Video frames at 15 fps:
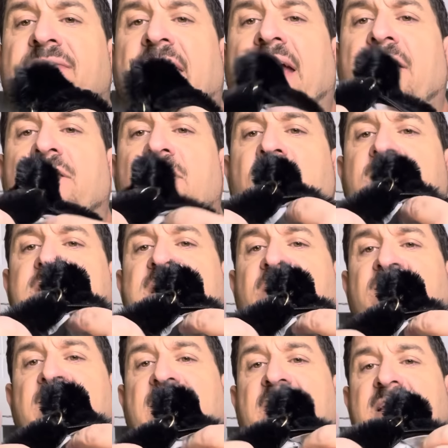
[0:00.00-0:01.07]
there. You could
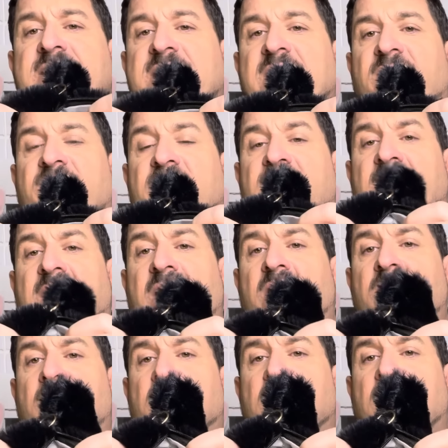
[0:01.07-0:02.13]
definitely get stuff in there.